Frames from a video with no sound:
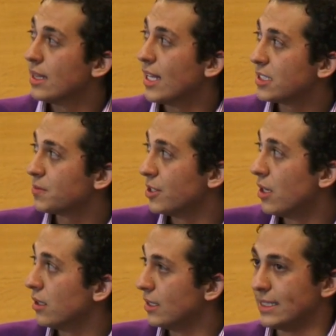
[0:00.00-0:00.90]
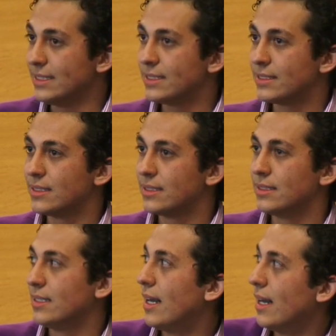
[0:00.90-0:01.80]
Last but not least,
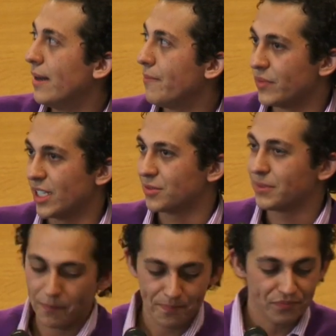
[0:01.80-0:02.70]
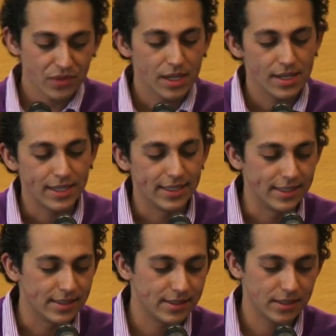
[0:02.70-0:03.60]
next one,
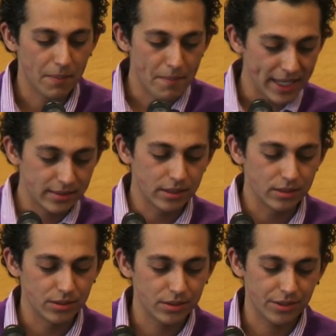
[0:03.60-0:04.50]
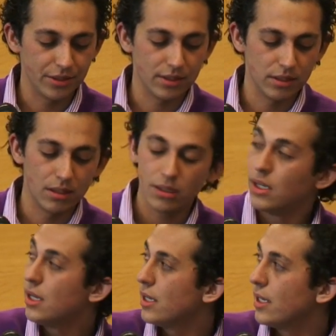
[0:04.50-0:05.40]
is Mexico's current law.
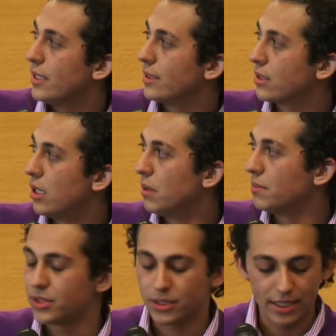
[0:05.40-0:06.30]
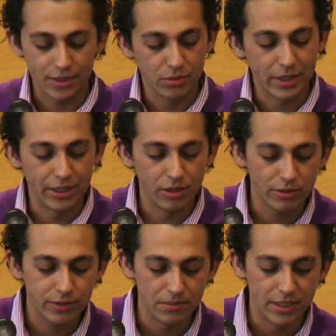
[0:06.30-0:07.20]
It comes, as you may know,
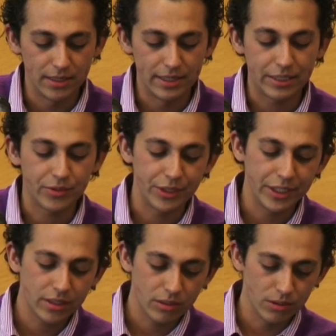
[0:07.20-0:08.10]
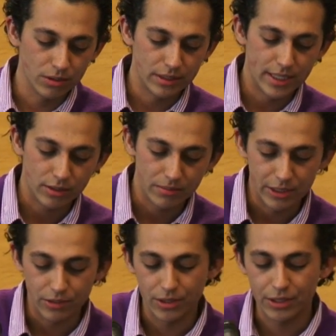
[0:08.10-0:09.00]
from a decree called
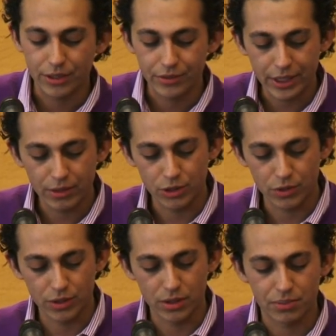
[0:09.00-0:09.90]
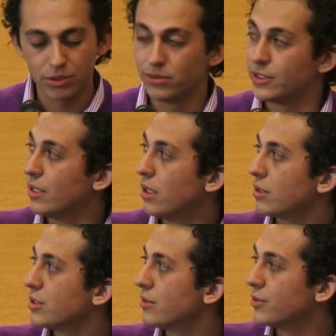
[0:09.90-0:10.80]
Narcomenudeo Decree, which was approved in
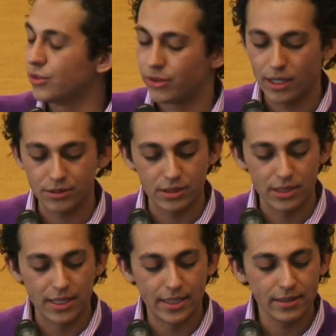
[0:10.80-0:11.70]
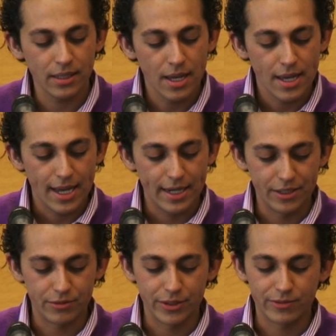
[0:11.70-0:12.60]
August of 2009, and
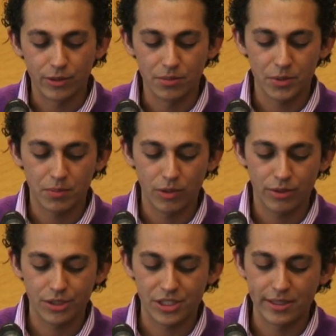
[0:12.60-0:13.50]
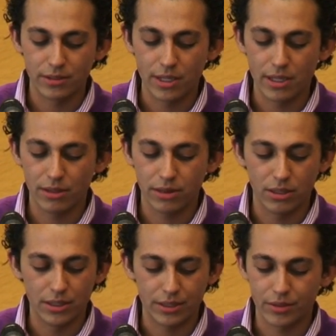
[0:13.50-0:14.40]
it reforms both the general health
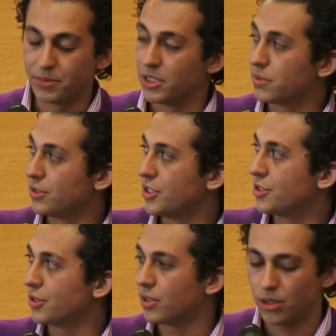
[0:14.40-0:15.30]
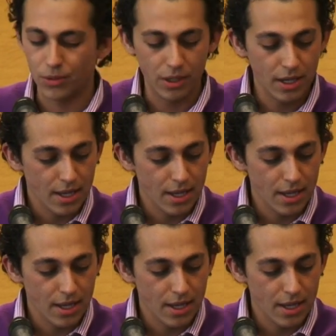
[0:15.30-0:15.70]
law and the criminal procedure code.